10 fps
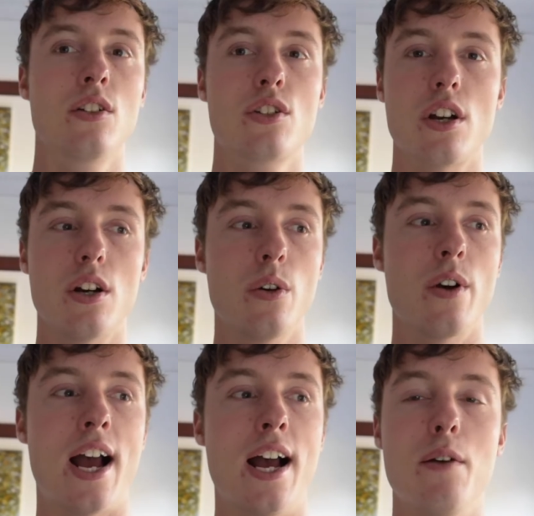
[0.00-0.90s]
So
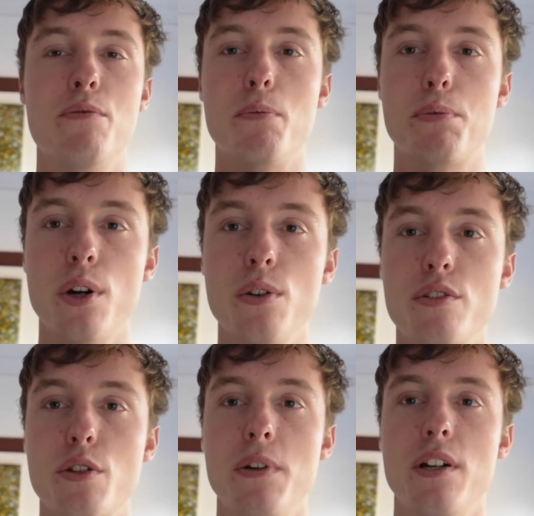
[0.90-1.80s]
some pros
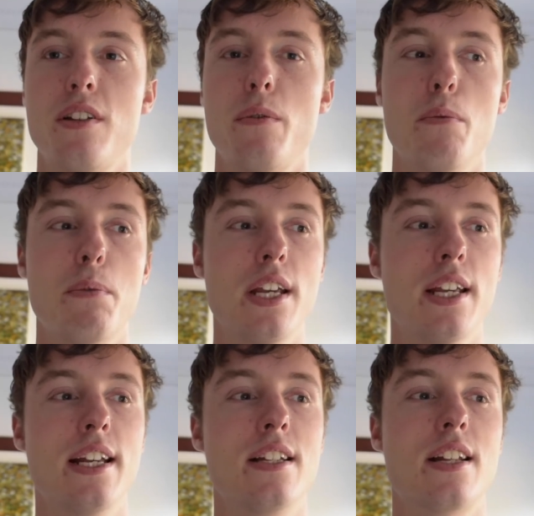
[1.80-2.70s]
of
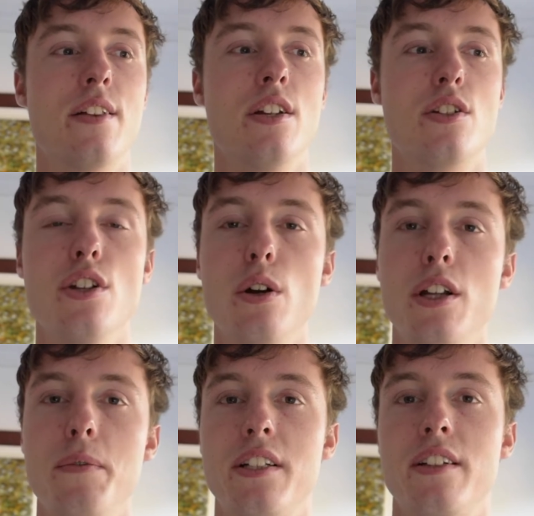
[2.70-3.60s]
SpinupWP is that there's no
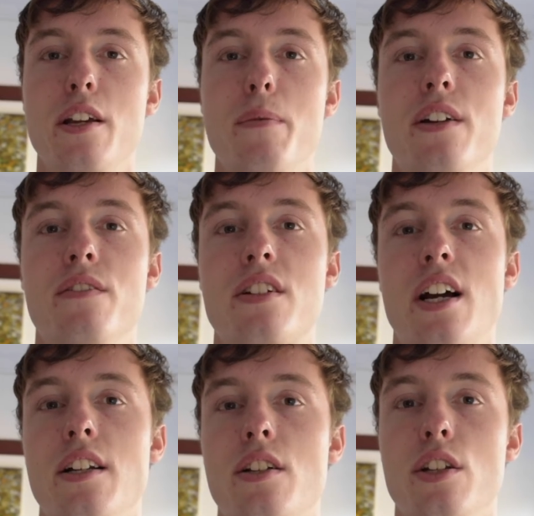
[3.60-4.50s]
limit to the amount of
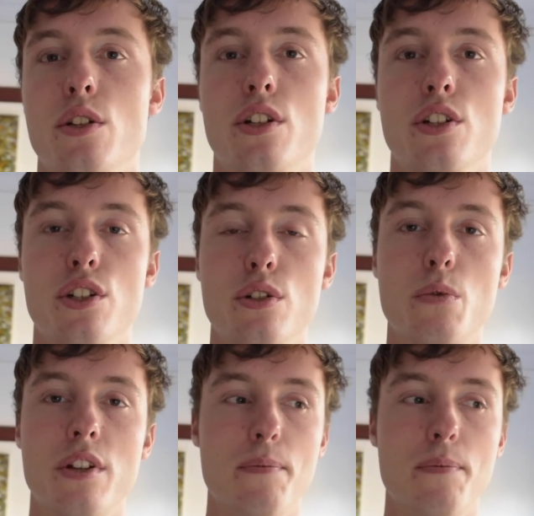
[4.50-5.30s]
sites that you can use with